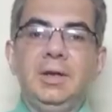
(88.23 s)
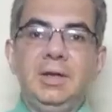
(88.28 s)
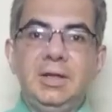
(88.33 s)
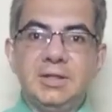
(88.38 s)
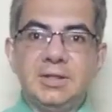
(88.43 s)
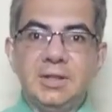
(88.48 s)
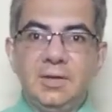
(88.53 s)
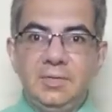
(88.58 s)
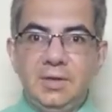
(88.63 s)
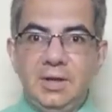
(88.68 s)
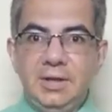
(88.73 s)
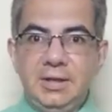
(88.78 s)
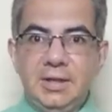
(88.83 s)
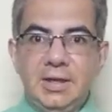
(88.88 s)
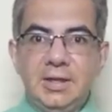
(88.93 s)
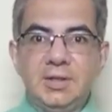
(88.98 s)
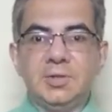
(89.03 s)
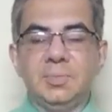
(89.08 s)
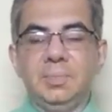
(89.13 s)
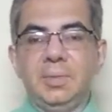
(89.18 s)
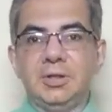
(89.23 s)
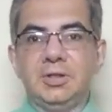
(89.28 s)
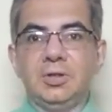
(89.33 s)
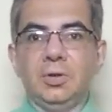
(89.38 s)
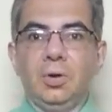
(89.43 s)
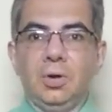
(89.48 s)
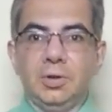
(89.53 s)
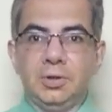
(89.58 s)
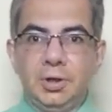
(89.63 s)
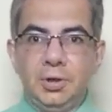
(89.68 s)
deserved a yes
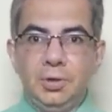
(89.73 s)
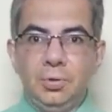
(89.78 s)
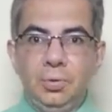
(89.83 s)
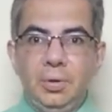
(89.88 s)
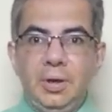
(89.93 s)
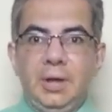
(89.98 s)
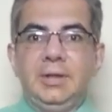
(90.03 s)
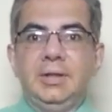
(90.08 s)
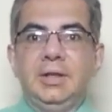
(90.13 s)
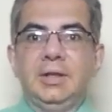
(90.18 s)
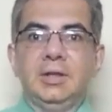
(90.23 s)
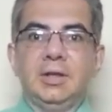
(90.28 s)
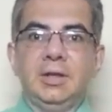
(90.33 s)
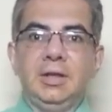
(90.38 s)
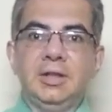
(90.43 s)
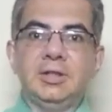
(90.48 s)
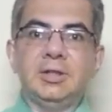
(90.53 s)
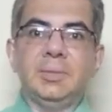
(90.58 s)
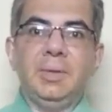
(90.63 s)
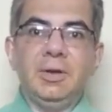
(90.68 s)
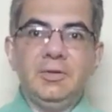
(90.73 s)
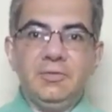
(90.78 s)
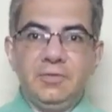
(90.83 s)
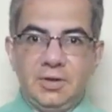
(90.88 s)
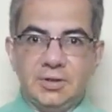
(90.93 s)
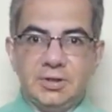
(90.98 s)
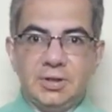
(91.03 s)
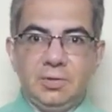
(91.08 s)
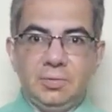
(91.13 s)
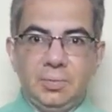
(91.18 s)
but got a no, and then create a big
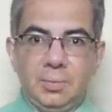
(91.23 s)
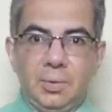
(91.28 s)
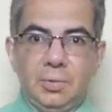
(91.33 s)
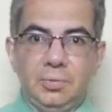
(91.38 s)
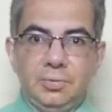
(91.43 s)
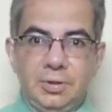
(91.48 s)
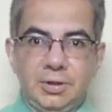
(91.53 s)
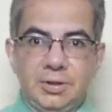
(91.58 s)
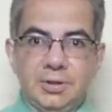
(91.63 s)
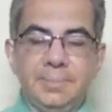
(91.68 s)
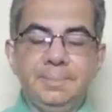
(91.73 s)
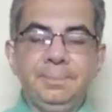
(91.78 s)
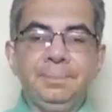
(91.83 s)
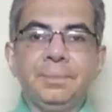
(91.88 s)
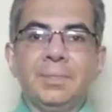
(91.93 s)
fuss out about it.